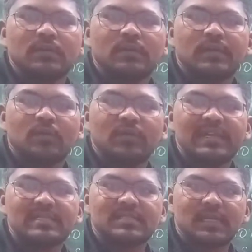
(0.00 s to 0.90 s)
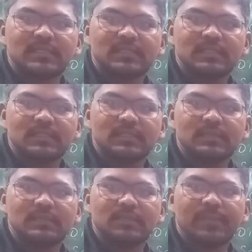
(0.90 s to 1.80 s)
Now I will start
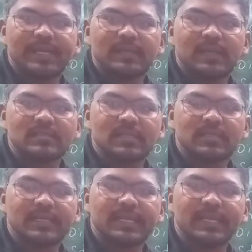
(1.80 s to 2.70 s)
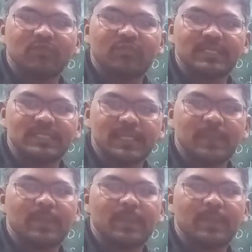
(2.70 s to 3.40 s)
my class on the kingdom fungi.